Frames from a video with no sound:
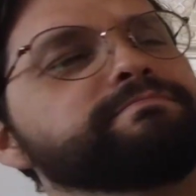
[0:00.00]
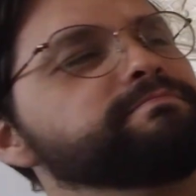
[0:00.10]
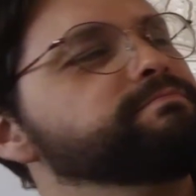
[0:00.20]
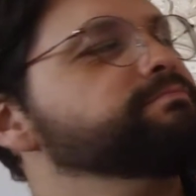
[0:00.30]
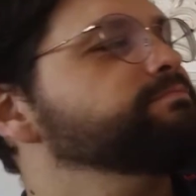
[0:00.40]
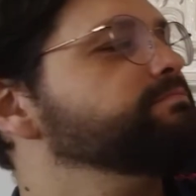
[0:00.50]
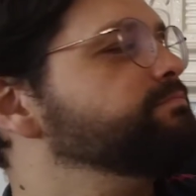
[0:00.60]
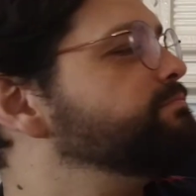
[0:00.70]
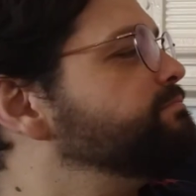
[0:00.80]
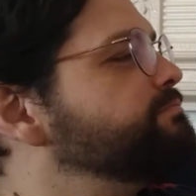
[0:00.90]

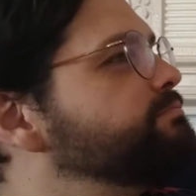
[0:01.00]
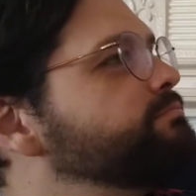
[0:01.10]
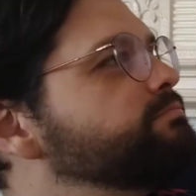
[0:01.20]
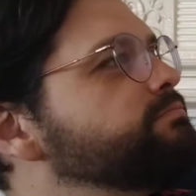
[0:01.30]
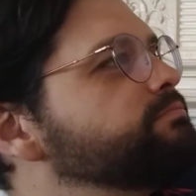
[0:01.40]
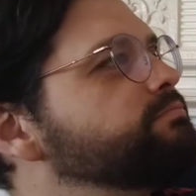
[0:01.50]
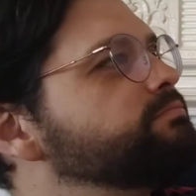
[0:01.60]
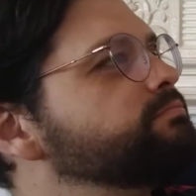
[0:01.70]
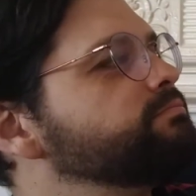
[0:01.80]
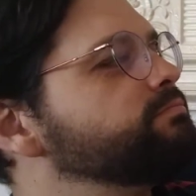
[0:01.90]

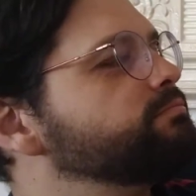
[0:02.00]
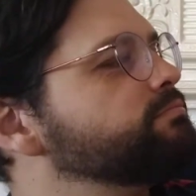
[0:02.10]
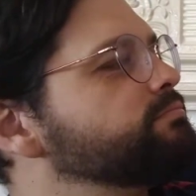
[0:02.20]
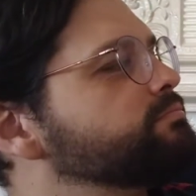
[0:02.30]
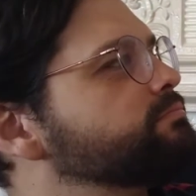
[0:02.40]
(silence)